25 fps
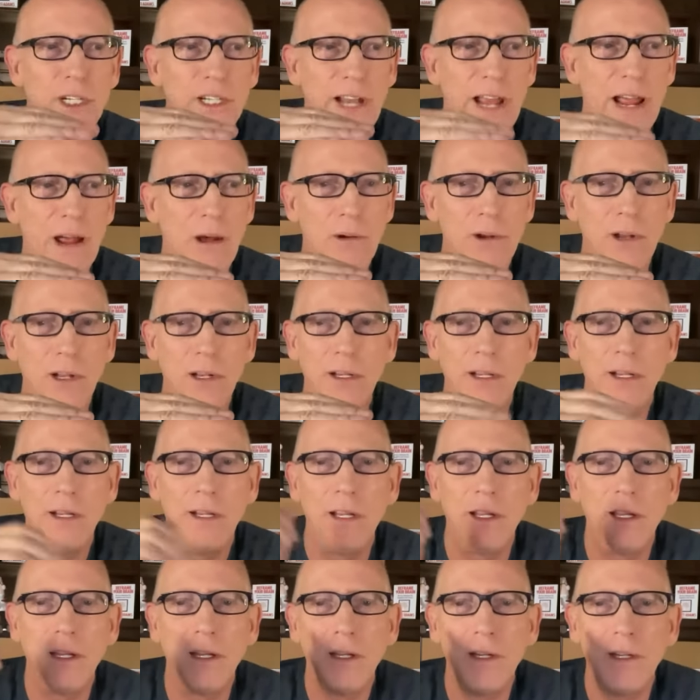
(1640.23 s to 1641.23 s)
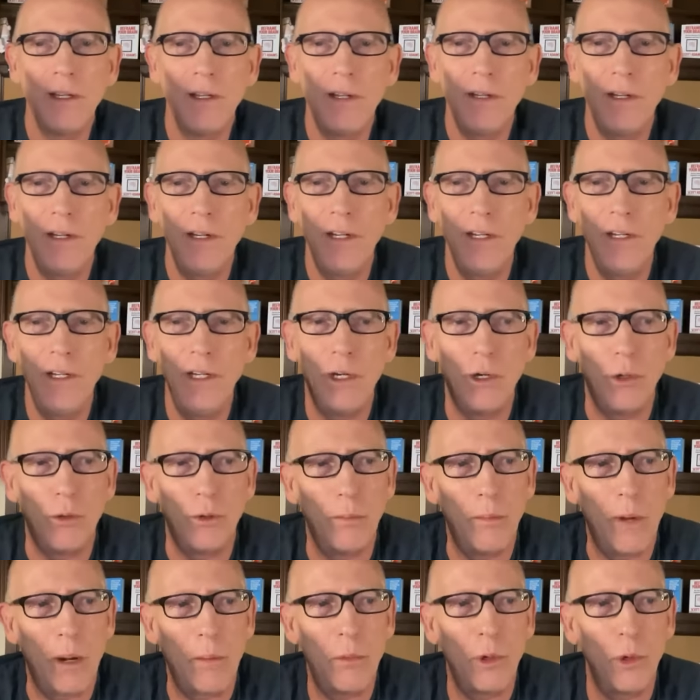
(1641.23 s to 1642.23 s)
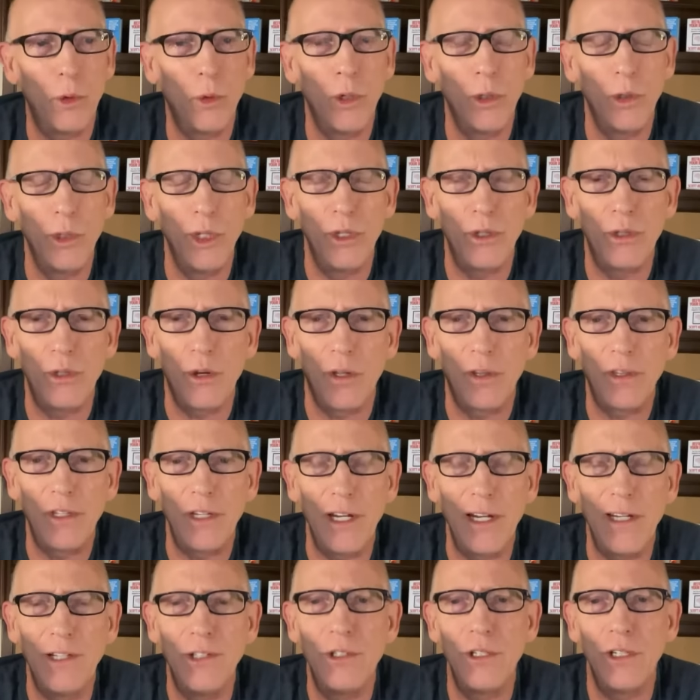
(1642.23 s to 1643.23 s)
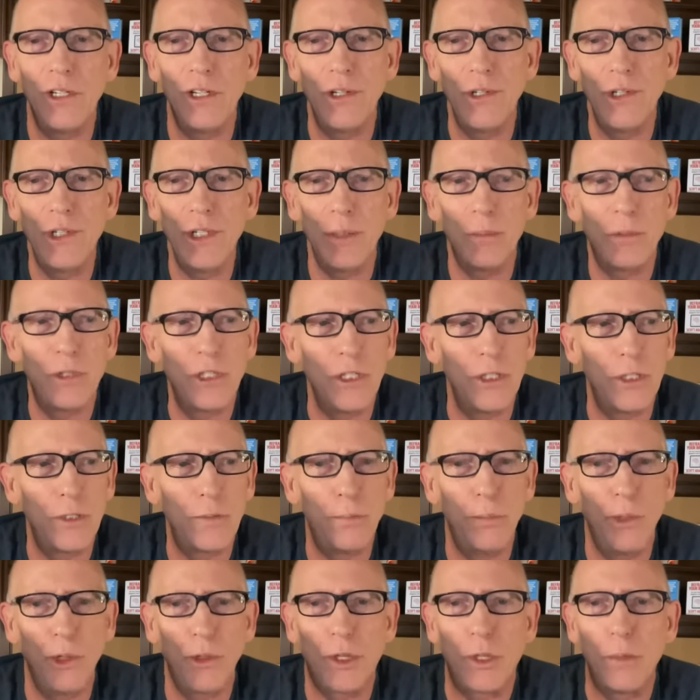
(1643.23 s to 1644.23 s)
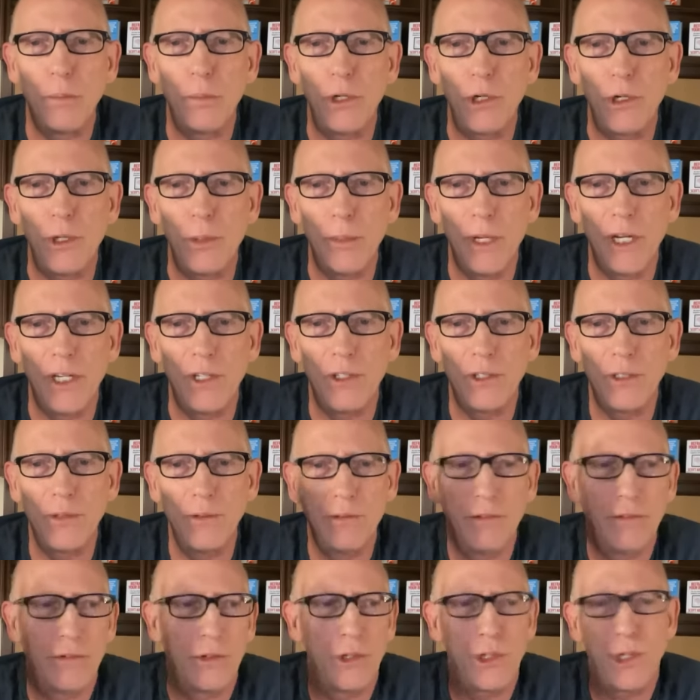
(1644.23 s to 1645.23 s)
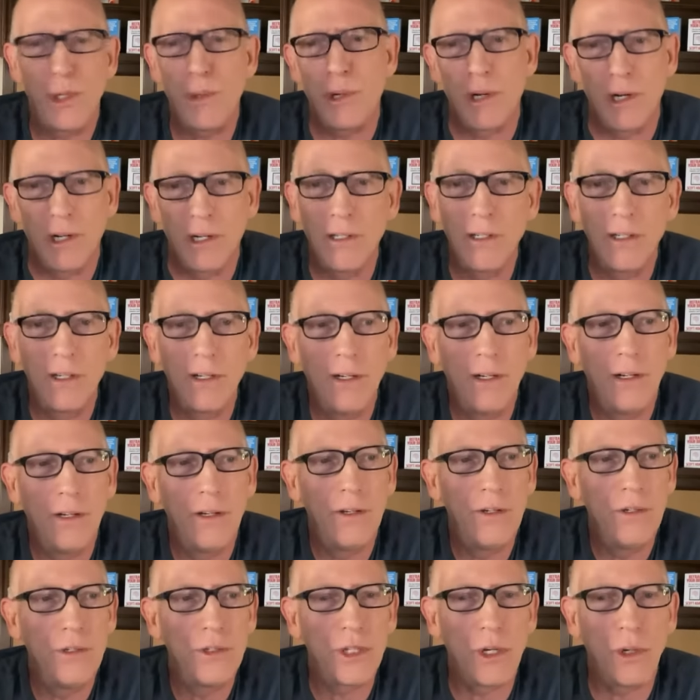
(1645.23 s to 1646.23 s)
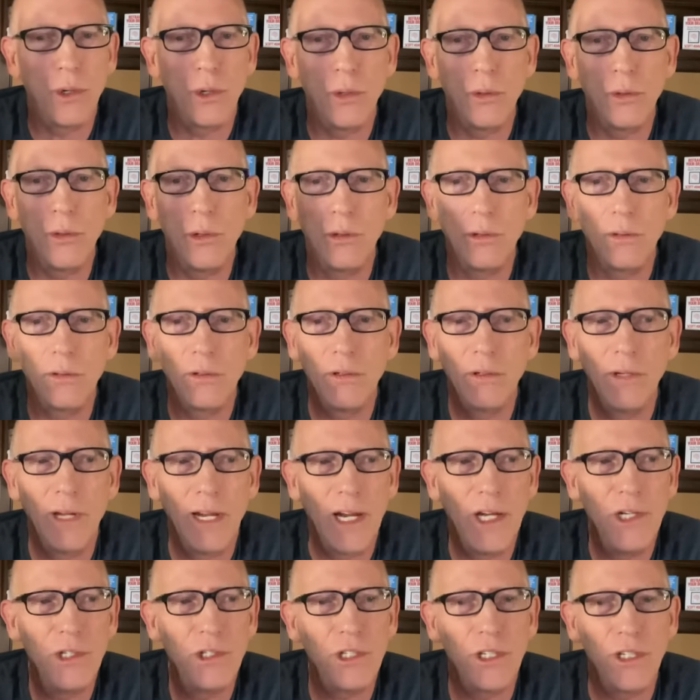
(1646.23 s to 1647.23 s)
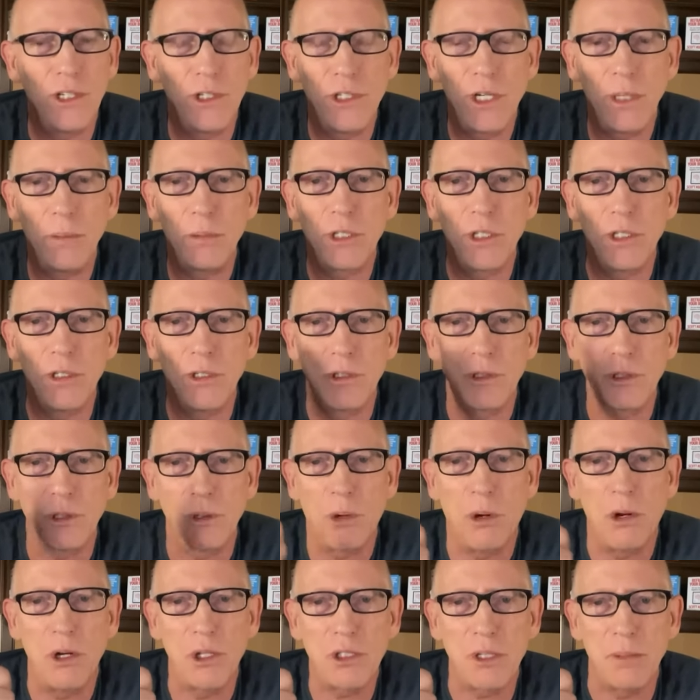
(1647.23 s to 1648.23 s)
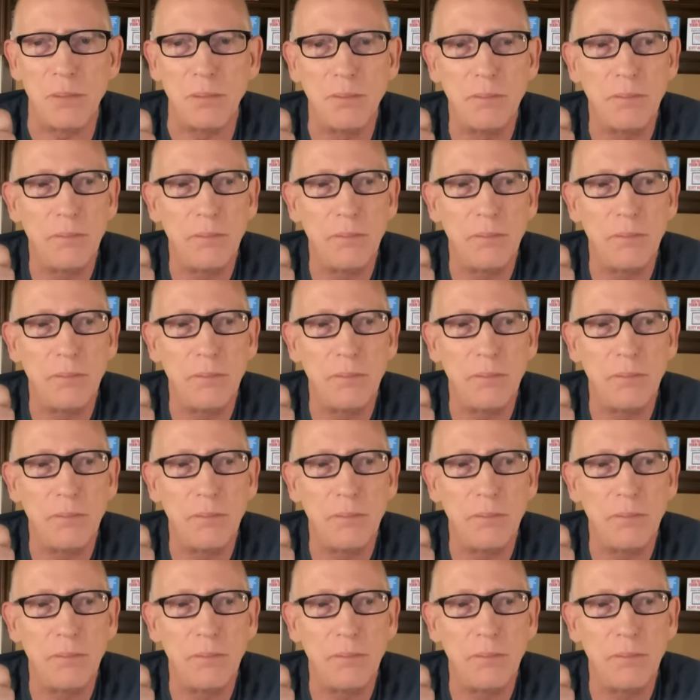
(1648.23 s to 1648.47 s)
down. You remember when you thought the ancient Egyptians built the pyramids? For sure. So ancient Egyptians, awesome.